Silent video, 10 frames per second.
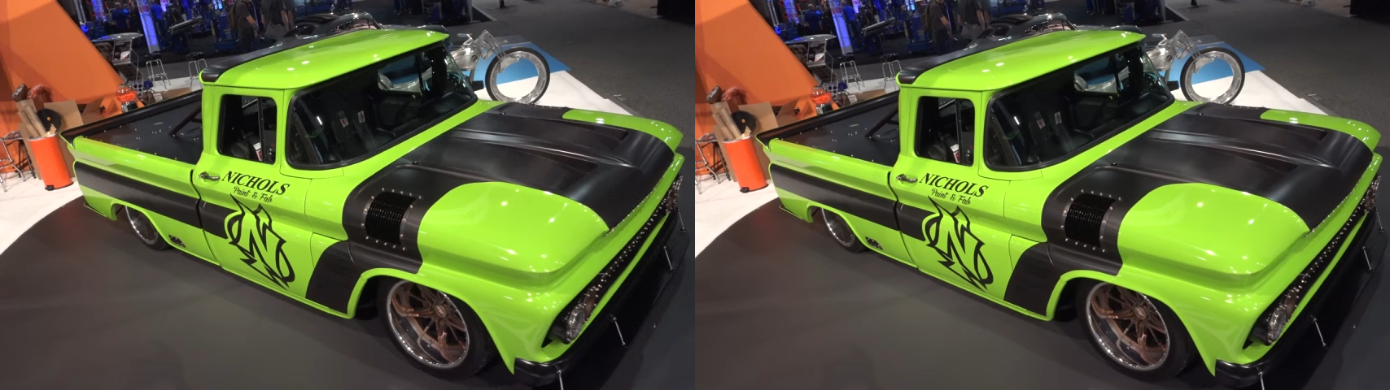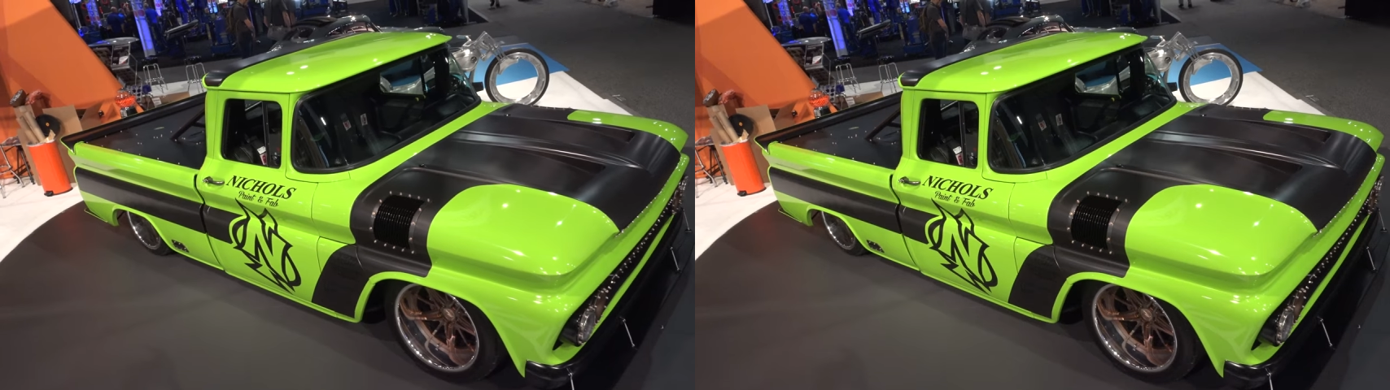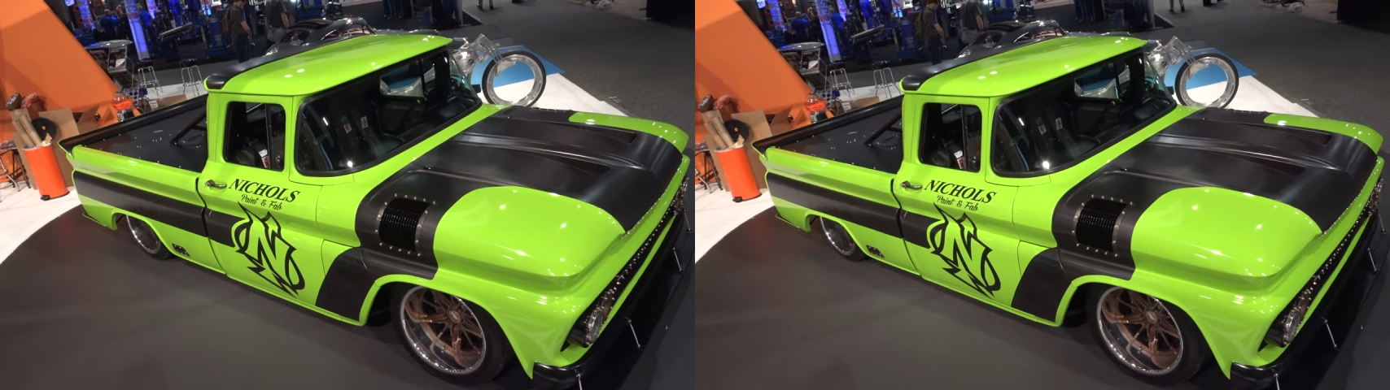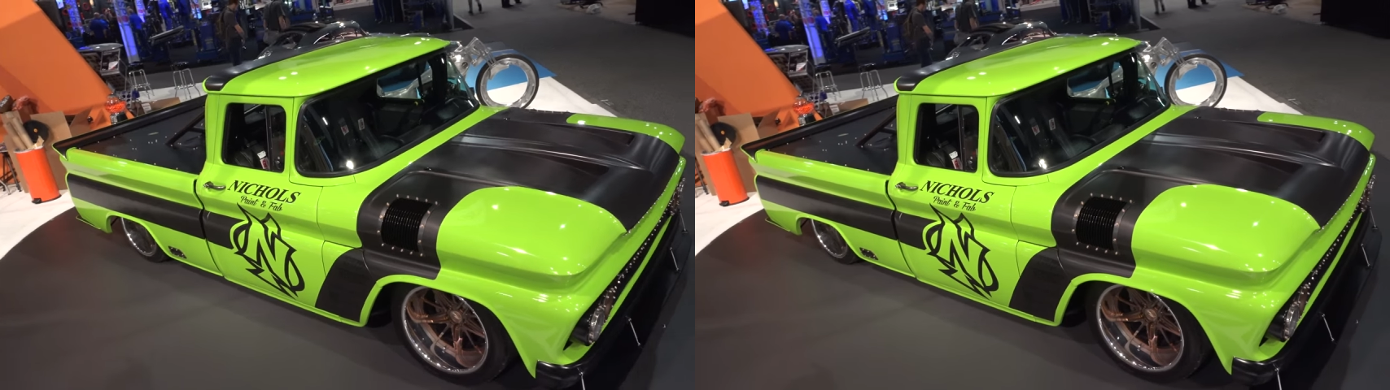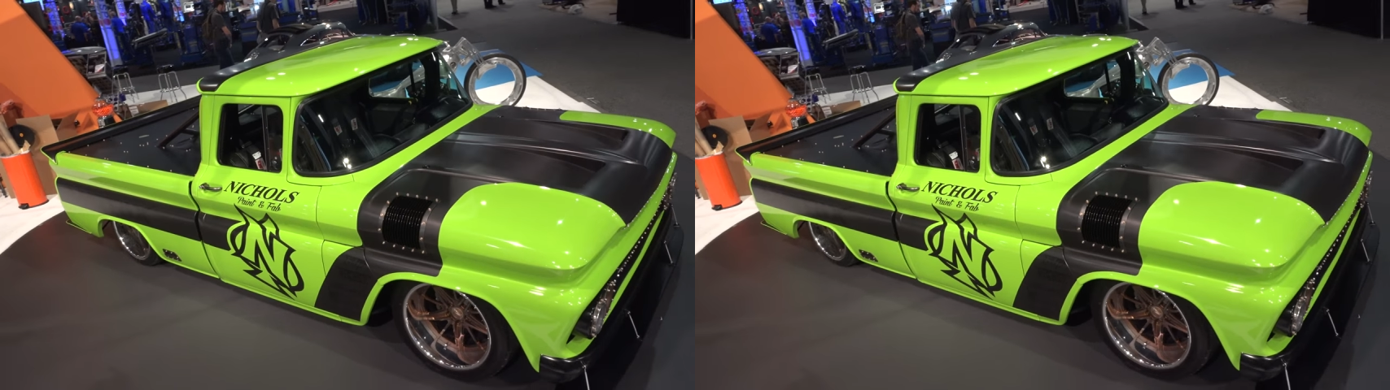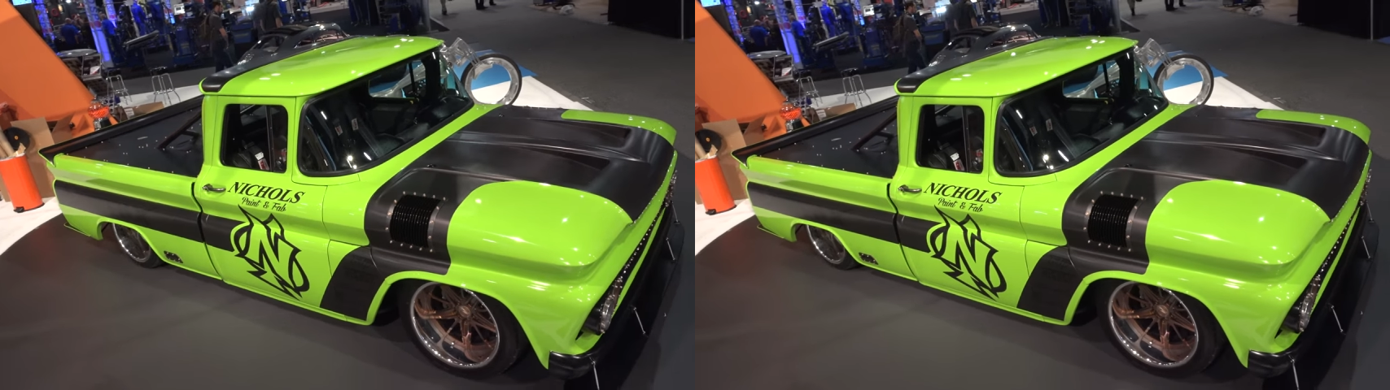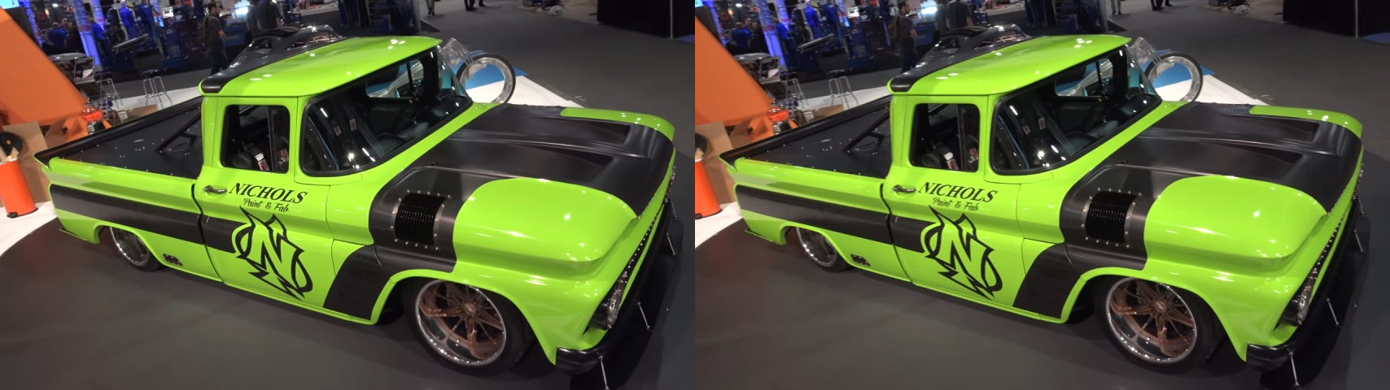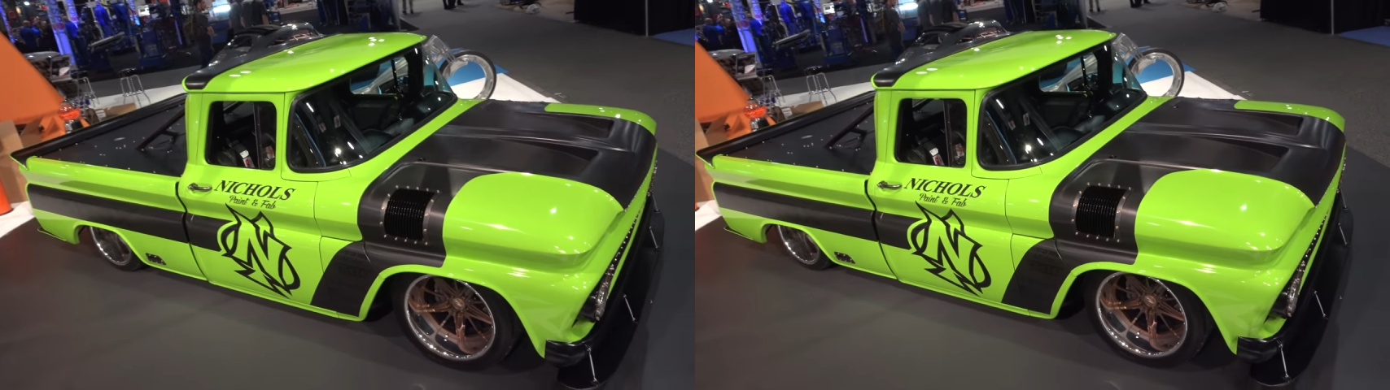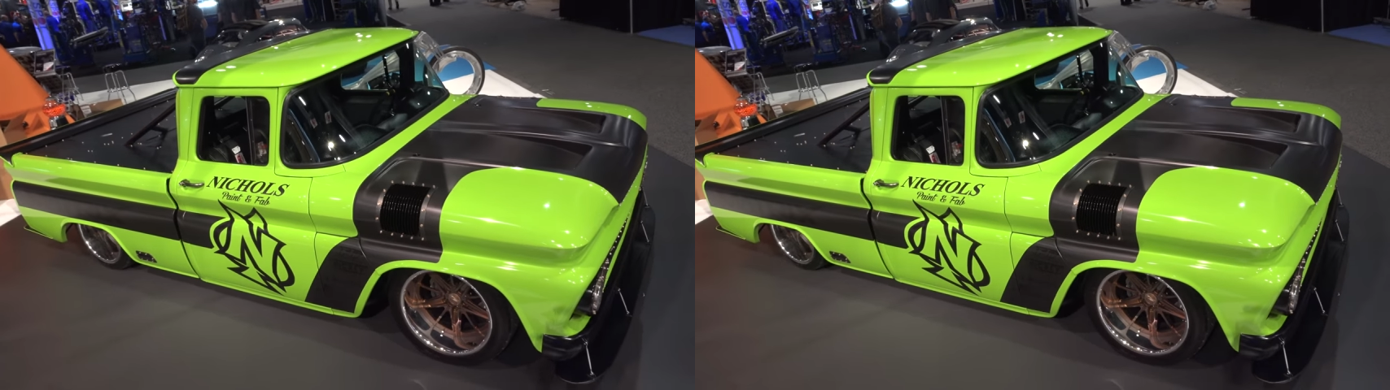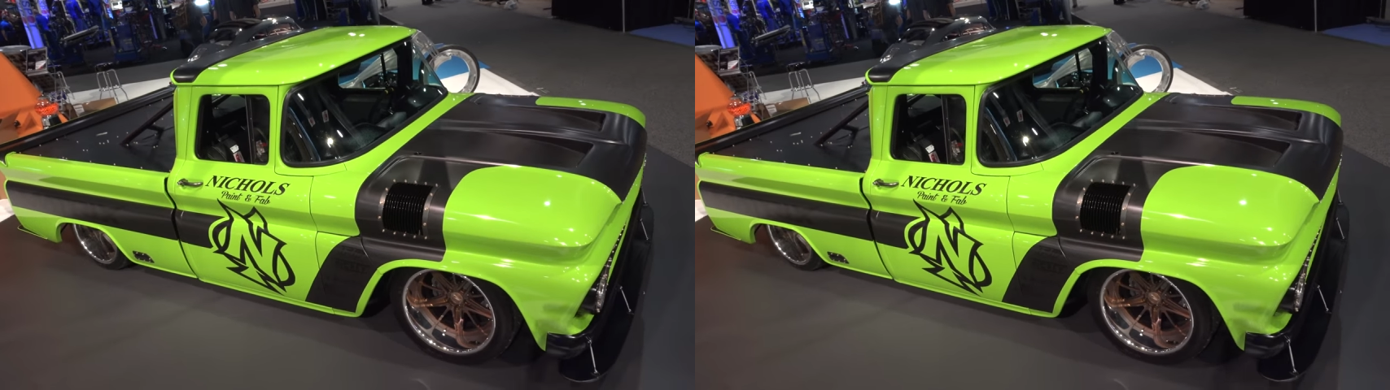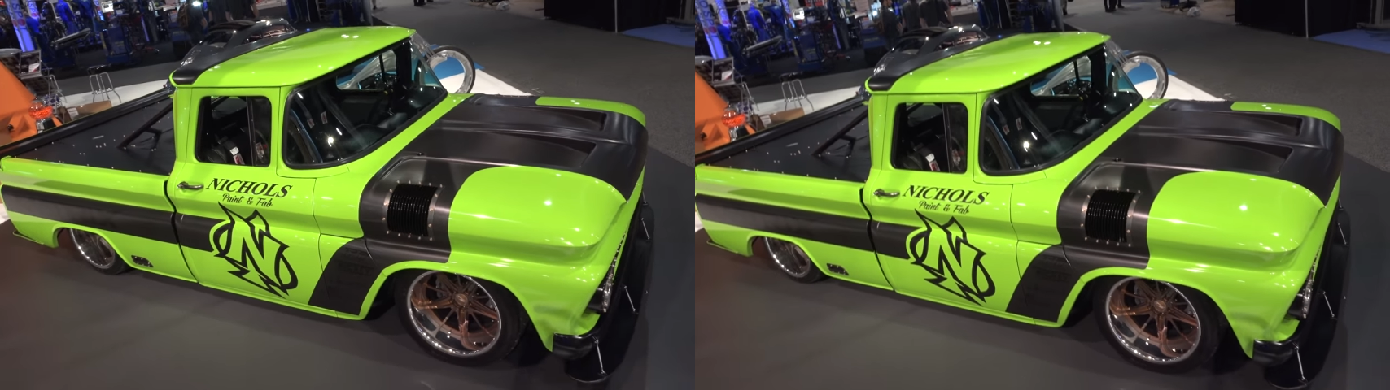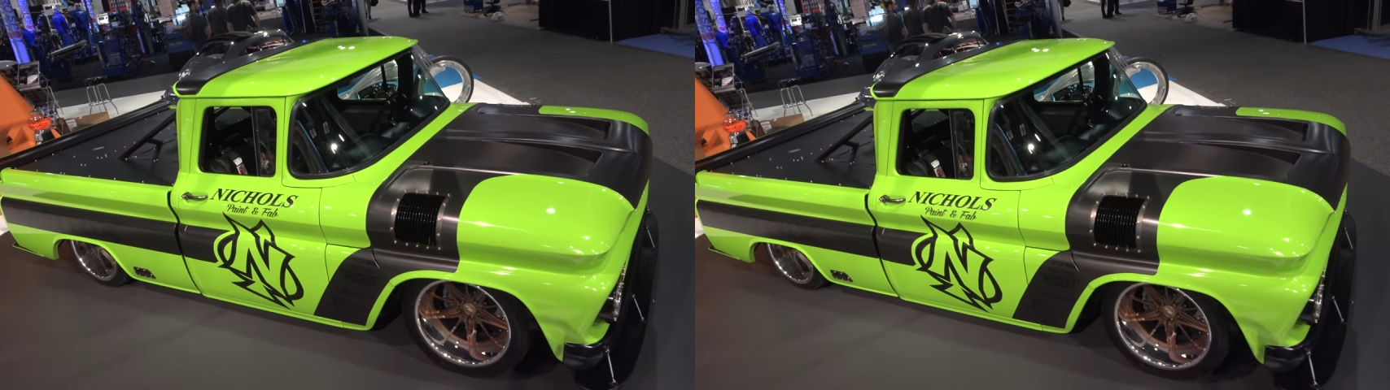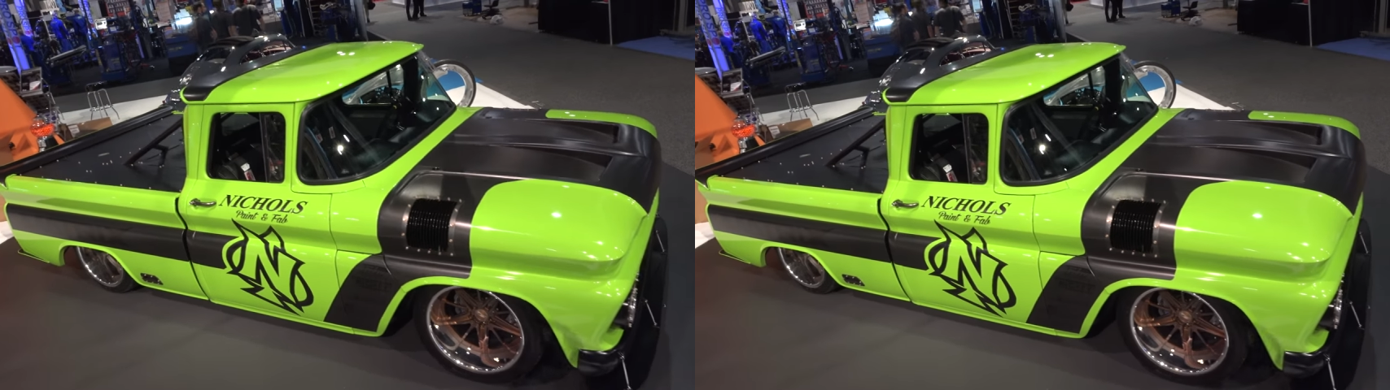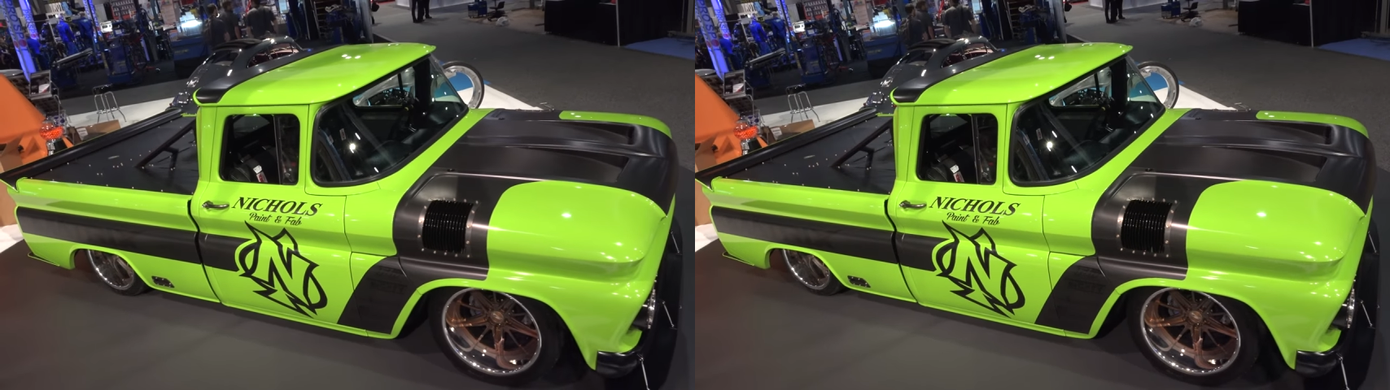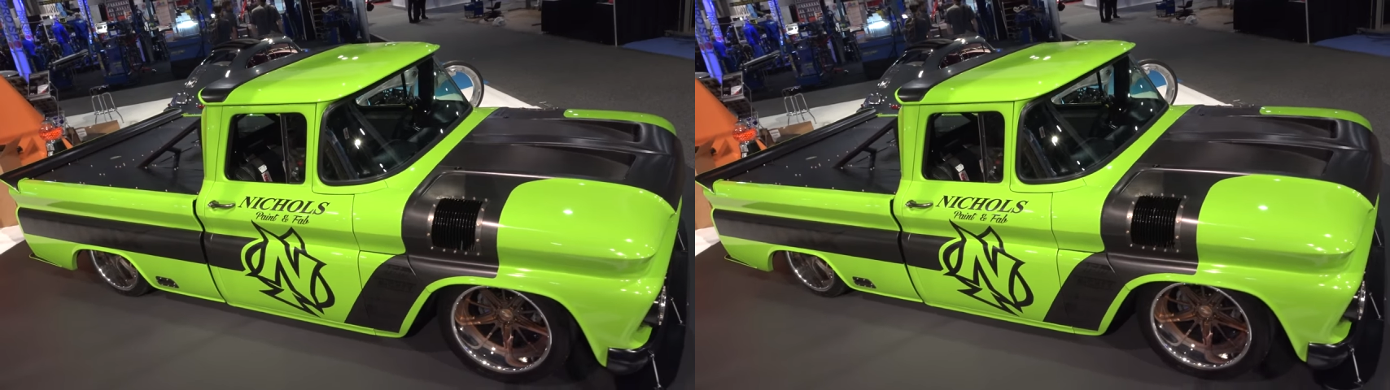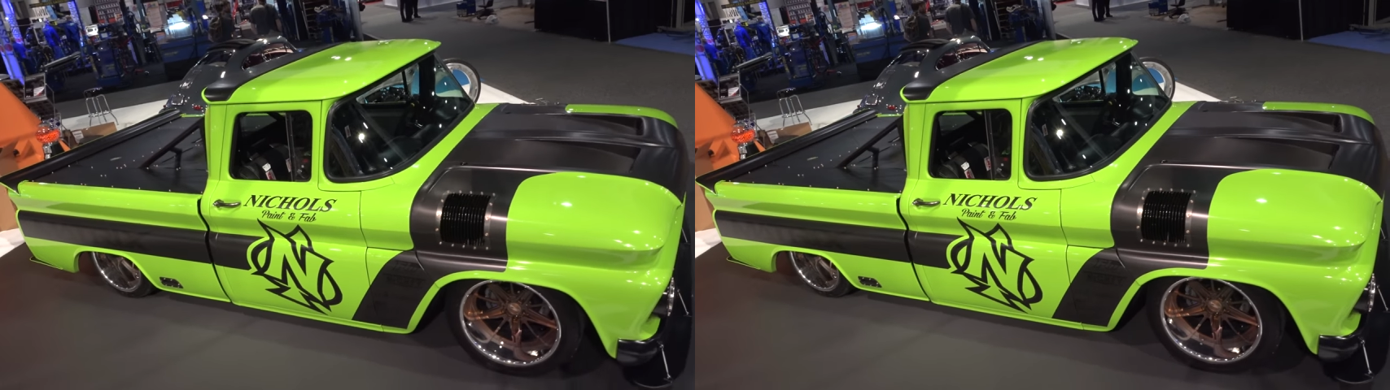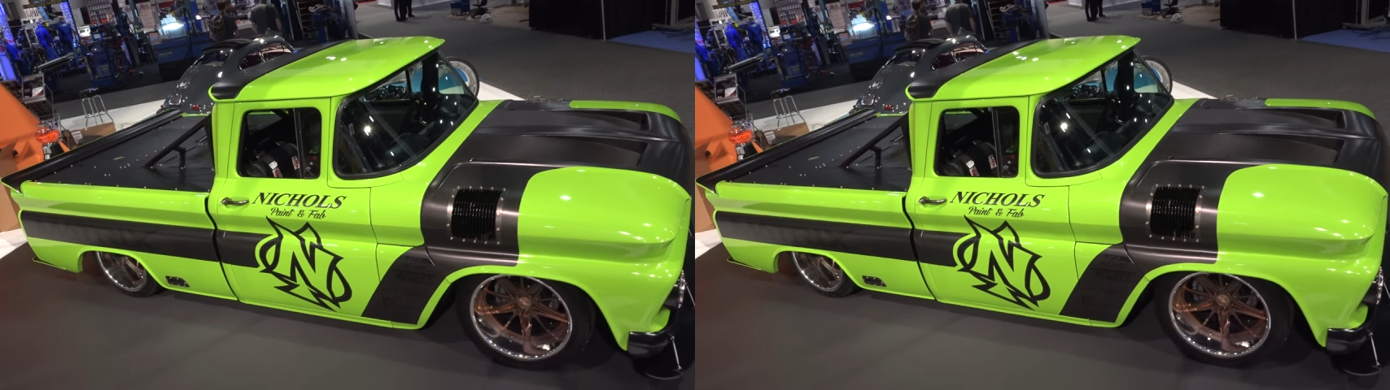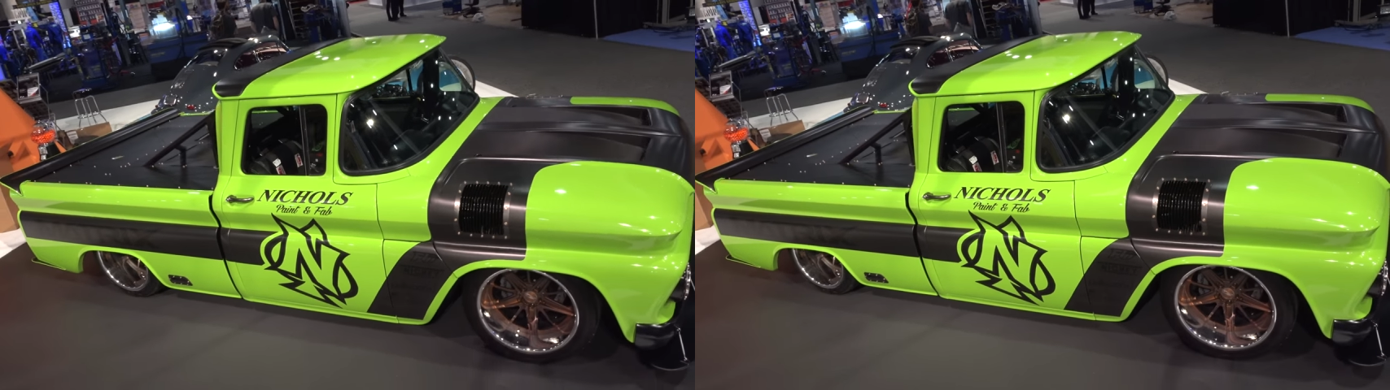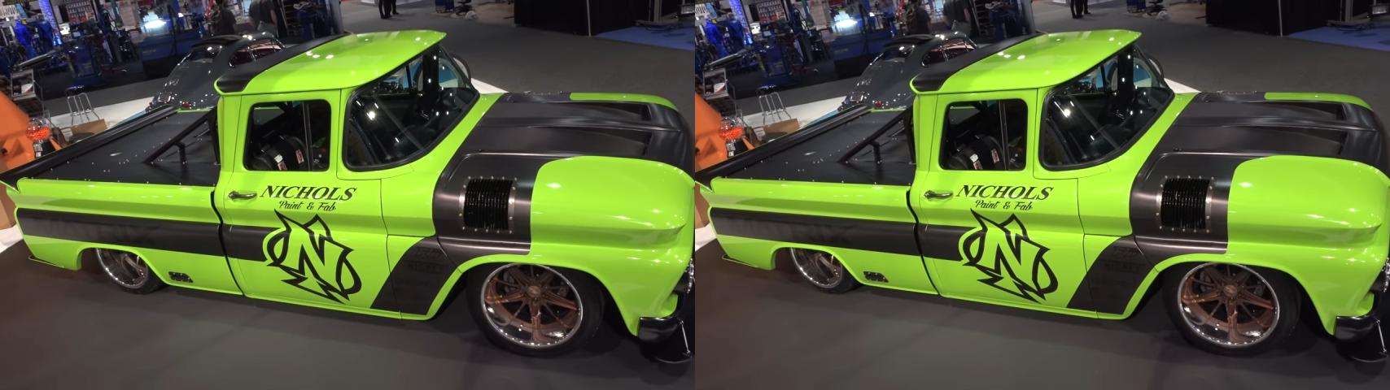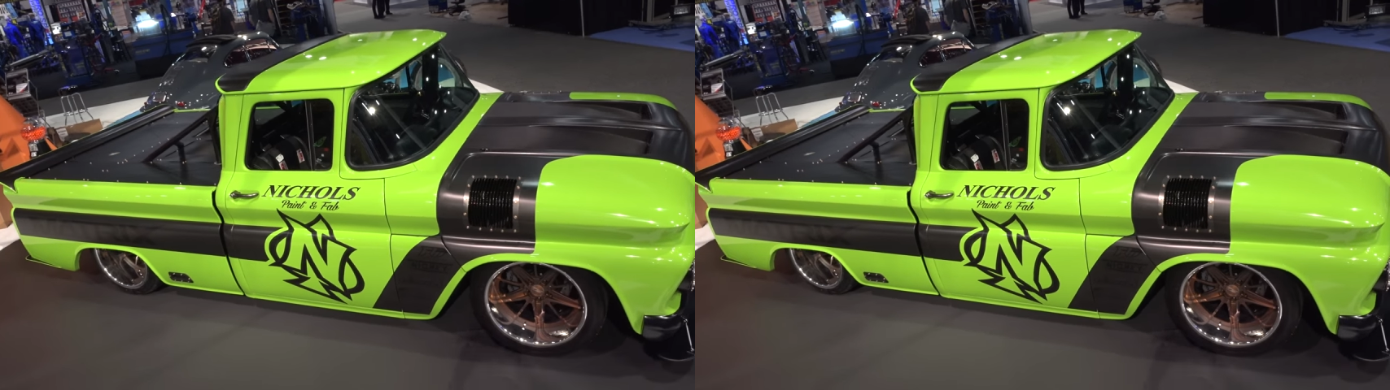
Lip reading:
No face is visible, so there are no lips to read.